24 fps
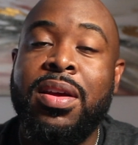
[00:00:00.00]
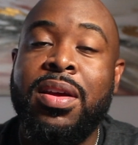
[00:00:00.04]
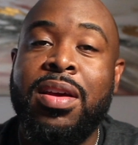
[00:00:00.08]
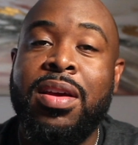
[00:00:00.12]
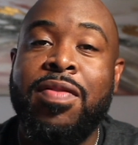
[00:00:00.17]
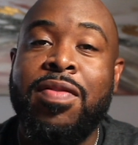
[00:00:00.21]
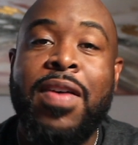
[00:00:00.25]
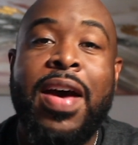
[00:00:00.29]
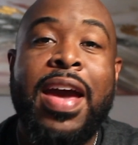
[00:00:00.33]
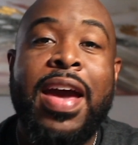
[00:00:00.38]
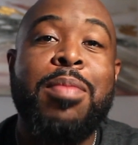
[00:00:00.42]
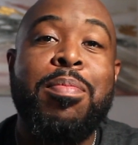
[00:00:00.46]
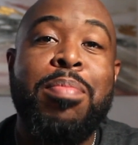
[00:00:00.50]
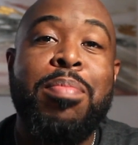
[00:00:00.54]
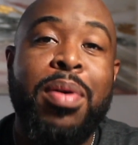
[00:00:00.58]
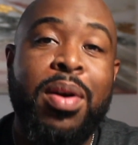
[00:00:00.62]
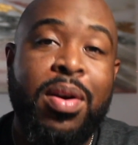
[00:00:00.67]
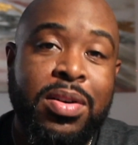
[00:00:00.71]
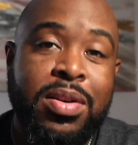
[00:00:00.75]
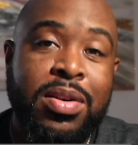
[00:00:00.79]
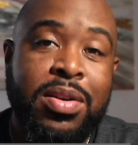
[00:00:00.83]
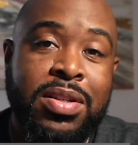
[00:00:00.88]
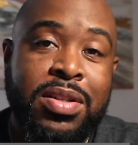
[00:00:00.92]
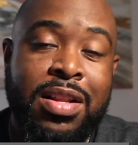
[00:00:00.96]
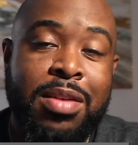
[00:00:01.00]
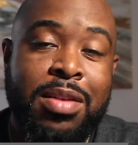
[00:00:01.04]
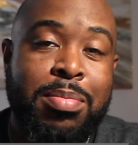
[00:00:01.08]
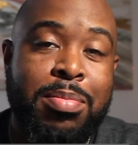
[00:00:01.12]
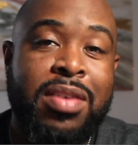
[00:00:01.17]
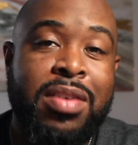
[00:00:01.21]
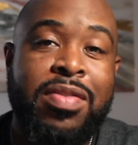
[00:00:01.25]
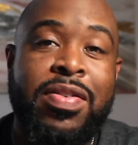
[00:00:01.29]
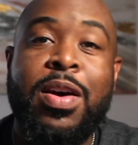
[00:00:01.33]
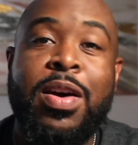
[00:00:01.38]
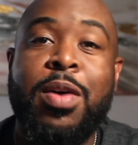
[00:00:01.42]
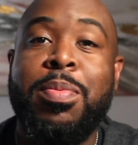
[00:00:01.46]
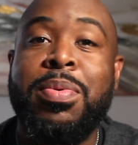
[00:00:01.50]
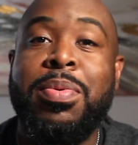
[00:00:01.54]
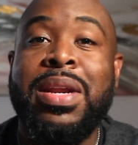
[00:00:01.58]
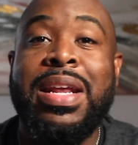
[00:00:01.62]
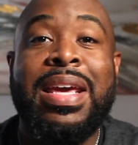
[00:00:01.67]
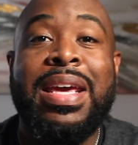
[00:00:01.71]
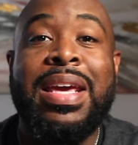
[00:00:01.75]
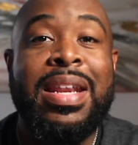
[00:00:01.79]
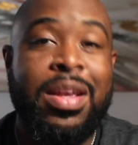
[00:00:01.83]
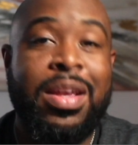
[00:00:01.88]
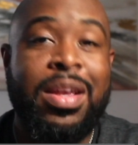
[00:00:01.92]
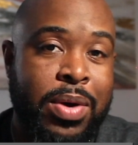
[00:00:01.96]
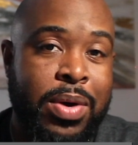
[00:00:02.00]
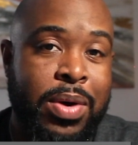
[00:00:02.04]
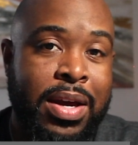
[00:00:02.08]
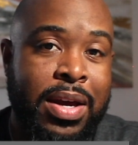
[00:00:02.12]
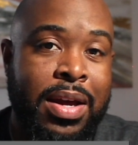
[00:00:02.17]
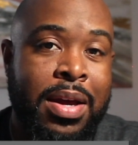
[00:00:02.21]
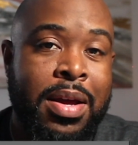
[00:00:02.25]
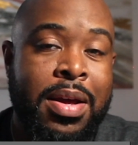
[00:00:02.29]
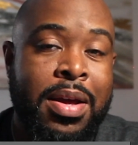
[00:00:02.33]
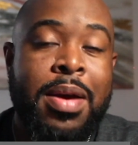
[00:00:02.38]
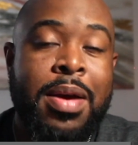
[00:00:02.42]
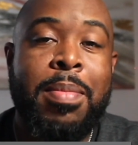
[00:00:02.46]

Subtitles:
If I can personally be of help in any way,